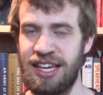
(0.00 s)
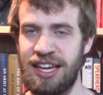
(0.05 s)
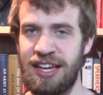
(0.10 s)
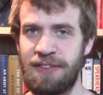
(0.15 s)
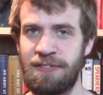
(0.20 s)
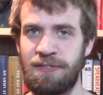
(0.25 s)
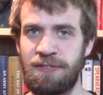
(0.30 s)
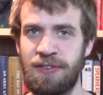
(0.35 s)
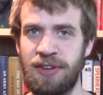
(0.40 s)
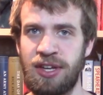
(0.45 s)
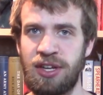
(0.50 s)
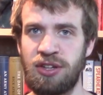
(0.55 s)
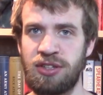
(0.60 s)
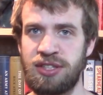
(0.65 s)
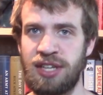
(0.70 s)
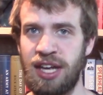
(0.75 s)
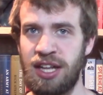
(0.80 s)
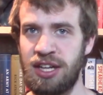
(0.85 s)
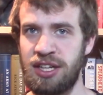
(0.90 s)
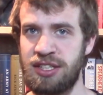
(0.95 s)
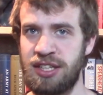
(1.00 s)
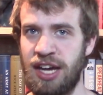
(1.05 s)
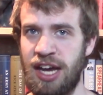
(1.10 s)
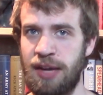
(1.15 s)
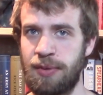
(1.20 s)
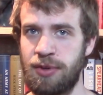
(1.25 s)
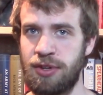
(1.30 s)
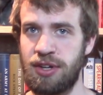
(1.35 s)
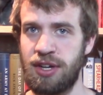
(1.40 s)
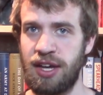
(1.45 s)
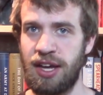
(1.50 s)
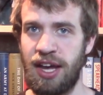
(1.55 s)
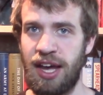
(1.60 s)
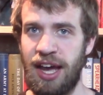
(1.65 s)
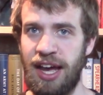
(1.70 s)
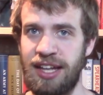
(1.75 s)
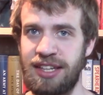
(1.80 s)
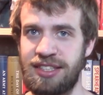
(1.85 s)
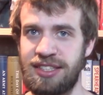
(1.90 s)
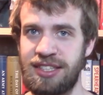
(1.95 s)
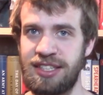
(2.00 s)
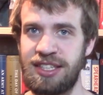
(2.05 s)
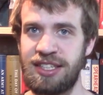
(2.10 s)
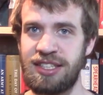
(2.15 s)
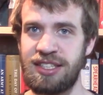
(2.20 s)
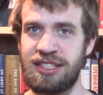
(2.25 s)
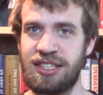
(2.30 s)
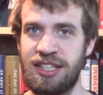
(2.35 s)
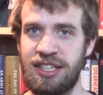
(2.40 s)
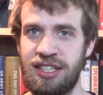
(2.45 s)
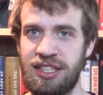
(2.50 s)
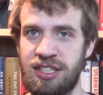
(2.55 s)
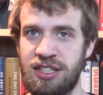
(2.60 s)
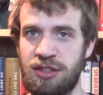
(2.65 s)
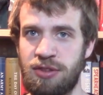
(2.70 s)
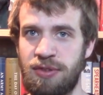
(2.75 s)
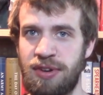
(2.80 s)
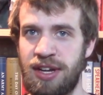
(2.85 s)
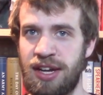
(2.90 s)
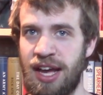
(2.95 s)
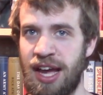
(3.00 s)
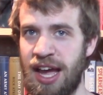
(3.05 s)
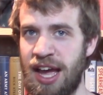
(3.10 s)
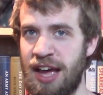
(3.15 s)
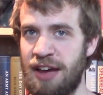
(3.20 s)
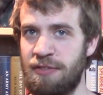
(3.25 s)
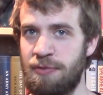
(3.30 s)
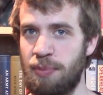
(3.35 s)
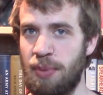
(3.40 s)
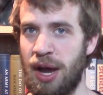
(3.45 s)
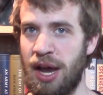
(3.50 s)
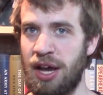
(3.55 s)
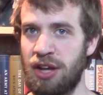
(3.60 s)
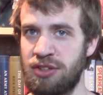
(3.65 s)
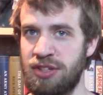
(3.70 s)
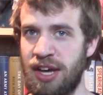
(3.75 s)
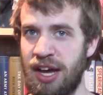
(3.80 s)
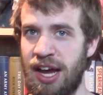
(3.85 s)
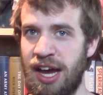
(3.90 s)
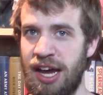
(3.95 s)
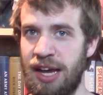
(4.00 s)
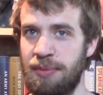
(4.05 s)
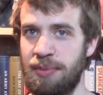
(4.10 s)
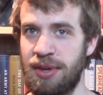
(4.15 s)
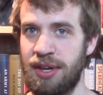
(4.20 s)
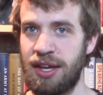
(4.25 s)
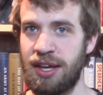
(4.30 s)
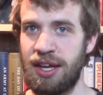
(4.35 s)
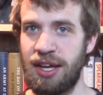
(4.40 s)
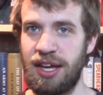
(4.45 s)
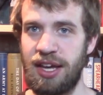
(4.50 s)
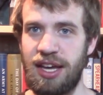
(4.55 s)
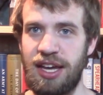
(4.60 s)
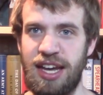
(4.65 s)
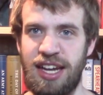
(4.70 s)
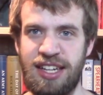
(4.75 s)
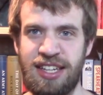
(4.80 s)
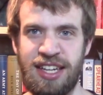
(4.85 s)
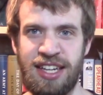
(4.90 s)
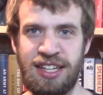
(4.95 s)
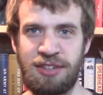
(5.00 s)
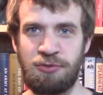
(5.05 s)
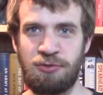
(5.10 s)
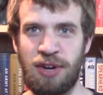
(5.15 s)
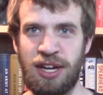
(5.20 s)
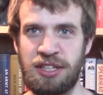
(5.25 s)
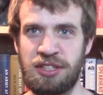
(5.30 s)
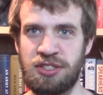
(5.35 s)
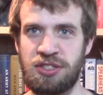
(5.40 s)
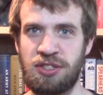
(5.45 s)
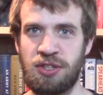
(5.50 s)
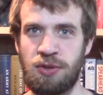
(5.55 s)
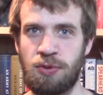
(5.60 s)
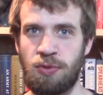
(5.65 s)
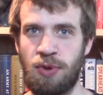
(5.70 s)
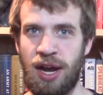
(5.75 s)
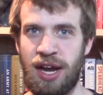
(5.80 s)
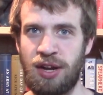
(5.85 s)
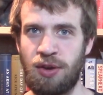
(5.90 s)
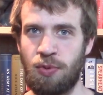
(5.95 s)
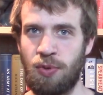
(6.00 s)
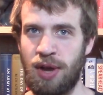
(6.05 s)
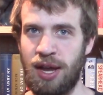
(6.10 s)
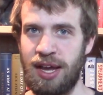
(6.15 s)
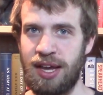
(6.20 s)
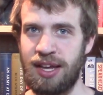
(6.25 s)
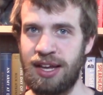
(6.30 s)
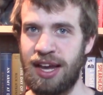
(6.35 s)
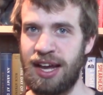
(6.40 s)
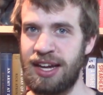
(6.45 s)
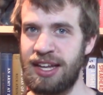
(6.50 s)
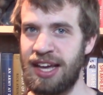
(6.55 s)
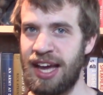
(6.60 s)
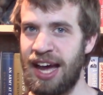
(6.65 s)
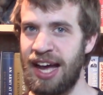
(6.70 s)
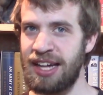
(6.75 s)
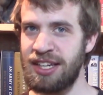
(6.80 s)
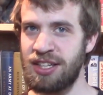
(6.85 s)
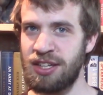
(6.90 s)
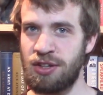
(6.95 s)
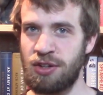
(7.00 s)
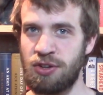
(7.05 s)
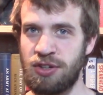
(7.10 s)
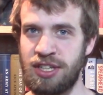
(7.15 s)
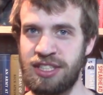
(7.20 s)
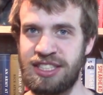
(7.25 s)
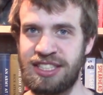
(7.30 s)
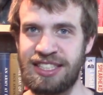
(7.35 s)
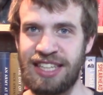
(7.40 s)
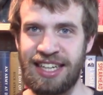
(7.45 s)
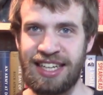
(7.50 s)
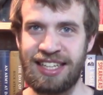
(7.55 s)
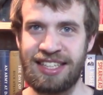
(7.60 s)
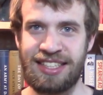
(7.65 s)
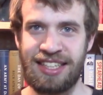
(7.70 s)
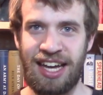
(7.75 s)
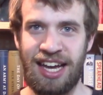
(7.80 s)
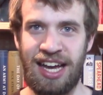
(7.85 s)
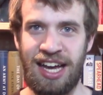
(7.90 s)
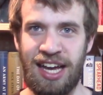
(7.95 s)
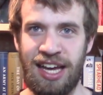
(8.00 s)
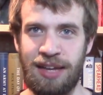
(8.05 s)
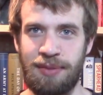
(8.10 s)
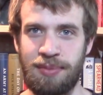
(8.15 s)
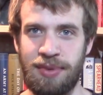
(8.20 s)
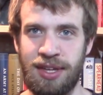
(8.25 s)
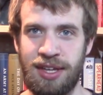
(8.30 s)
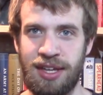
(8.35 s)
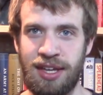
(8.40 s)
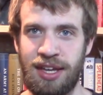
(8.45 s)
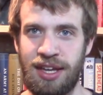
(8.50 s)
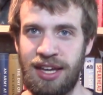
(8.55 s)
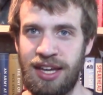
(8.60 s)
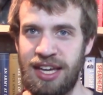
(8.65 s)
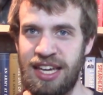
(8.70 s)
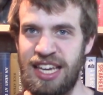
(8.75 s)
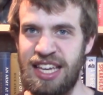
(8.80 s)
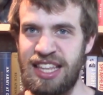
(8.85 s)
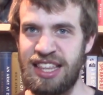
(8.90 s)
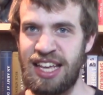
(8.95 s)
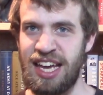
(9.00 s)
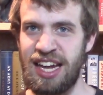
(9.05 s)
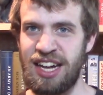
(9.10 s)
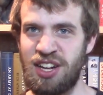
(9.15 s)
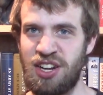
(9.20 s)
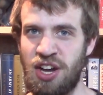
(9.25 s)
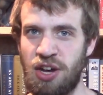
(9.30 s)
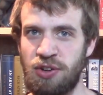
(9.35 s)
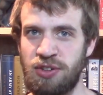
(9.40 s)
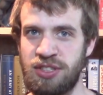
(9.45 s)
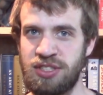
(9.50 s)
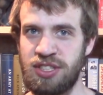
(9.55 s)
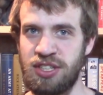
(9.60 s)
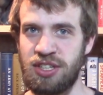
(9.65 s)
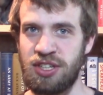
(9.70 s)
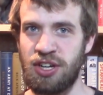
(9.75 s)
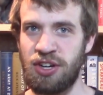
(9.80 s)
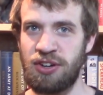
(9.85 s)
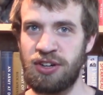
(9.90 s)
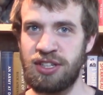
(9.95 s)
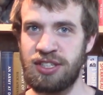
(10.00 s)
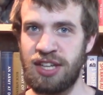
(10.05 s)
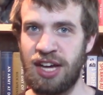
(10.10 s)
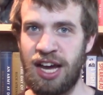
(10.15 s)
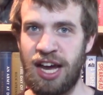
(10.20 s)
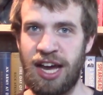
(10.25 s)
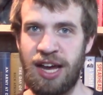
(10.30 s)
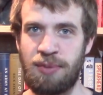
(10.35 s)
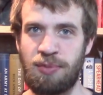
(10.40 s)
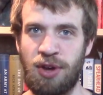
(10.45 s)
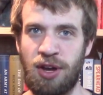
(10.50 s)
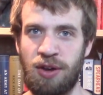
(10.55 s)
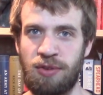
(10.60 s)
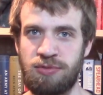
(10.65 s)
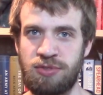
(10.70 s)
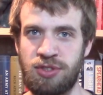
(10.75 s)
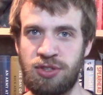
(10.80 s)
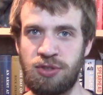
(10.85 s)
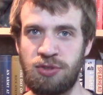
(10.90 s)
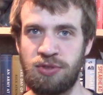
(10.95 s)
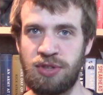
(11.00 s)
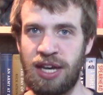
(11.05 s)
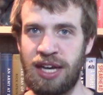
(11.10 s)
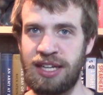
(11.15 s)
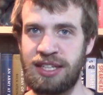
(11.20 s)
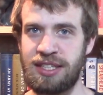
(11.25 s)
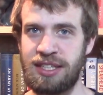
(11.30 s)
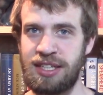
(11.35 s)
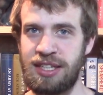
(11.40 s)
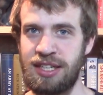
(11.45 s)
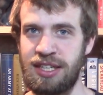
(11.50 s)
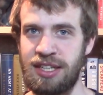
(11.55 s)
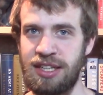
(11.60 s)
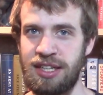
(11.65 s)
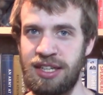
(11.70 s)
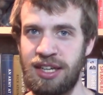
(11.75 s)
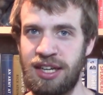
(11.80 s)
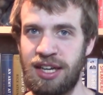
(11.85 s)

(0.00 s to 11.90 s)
infield teletimer and sees his 3.5 mile time. It didn't register right away, and he had to look a second time. He then noticed the current time of 2:19.